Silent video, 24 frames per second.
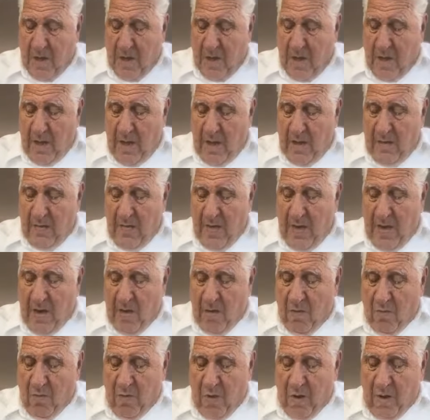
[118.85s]
and they
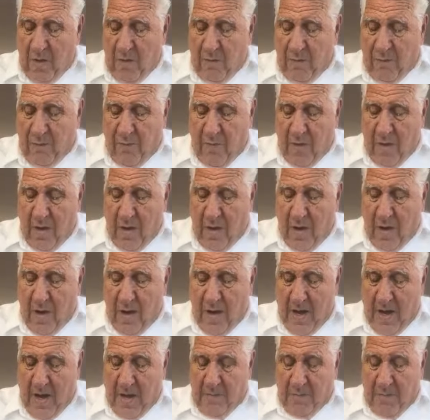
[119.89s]
are written for our
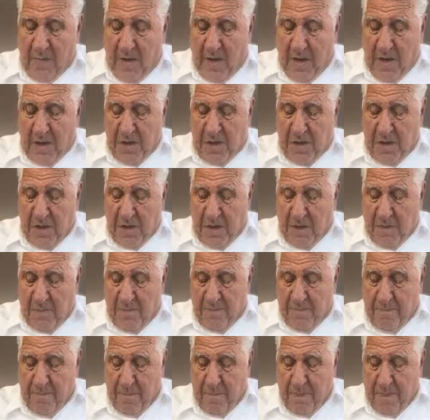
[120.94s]
admonition,
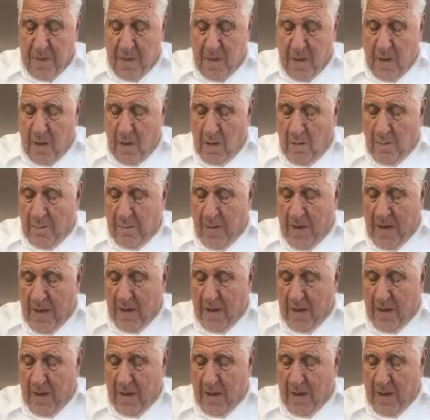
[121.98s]
upon